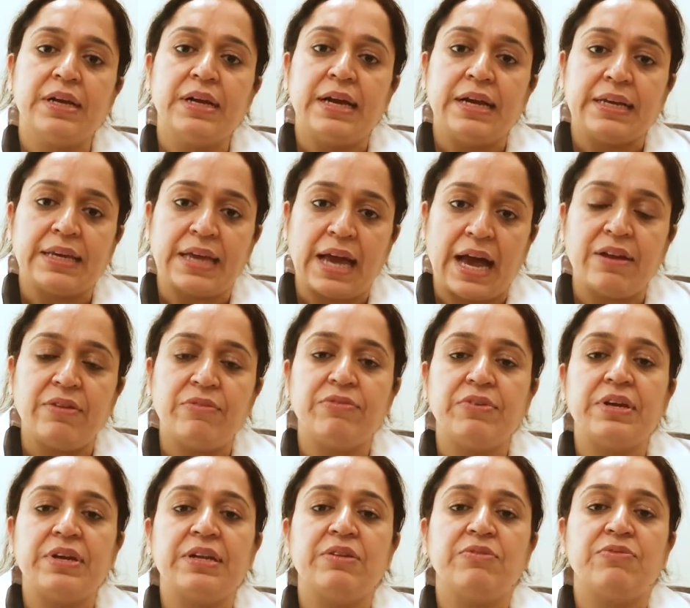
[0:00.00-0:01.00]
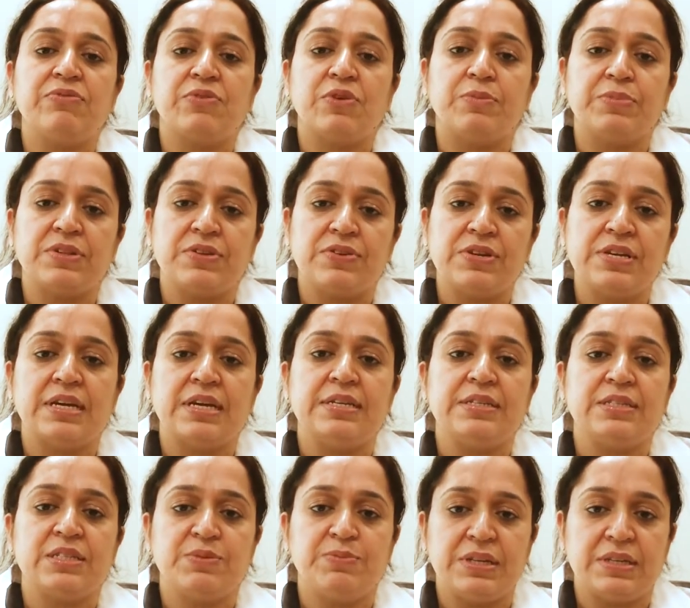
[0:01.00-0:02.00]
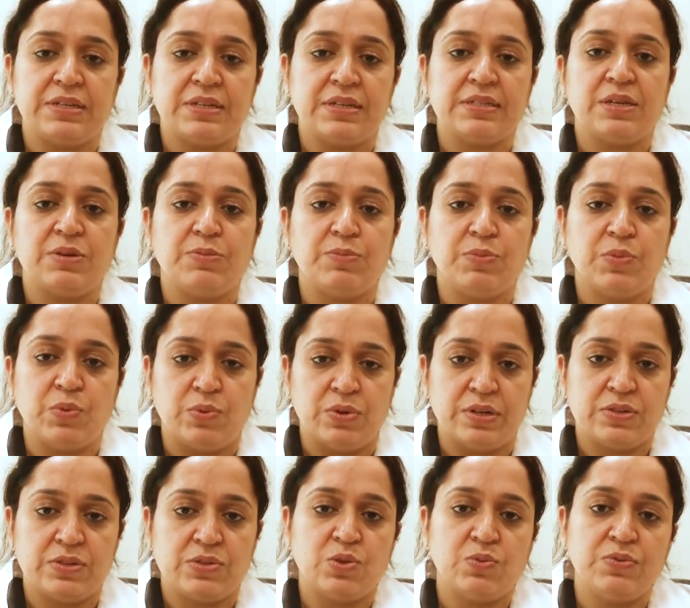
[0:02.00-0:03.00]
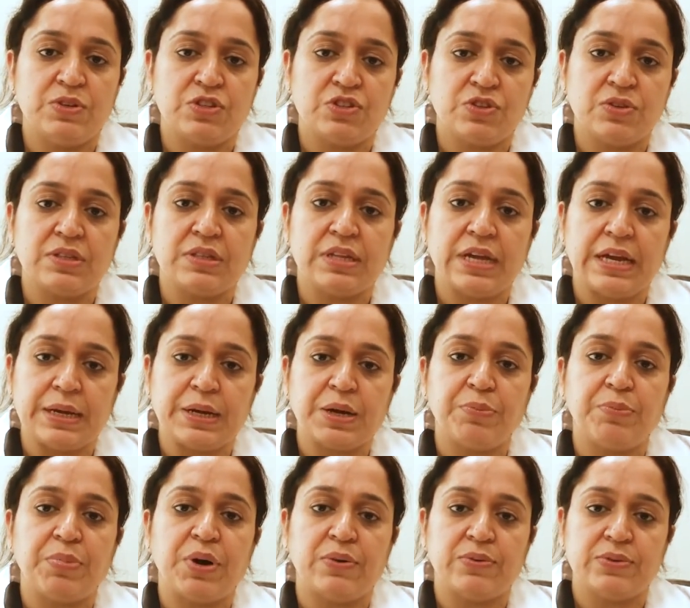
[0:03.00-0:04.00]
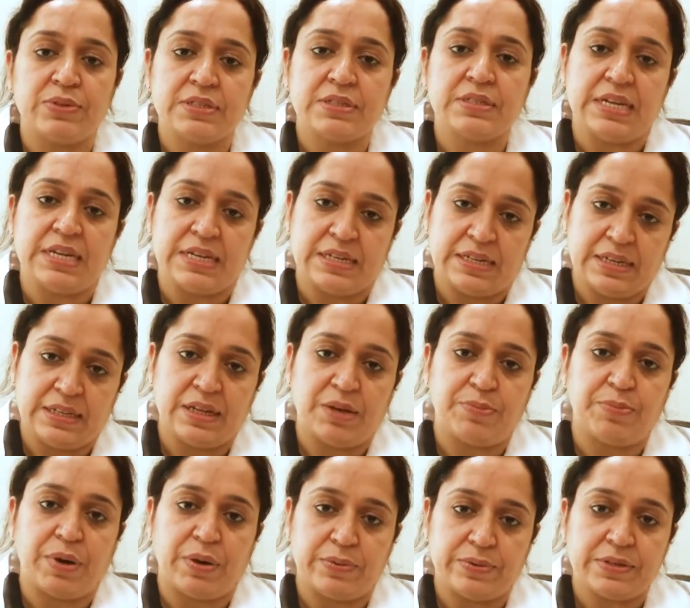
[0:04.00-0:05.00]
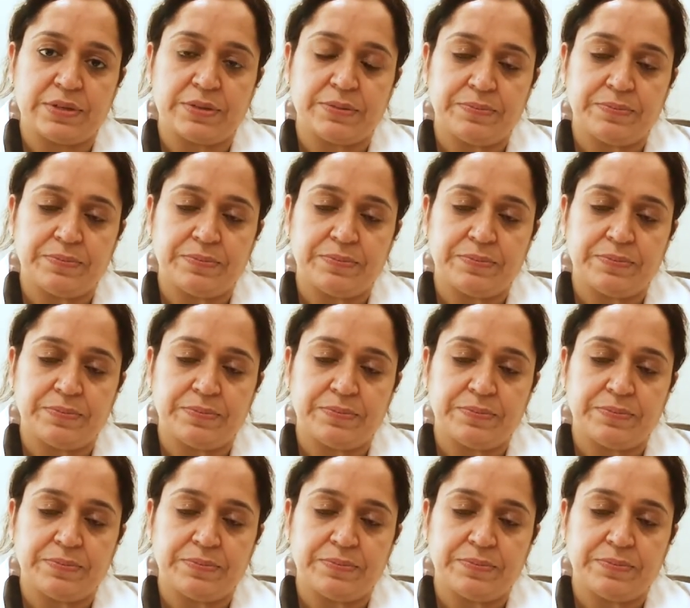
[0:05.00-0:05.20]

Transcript: can vary from 3 centimeters and more. So we should think about taking them out.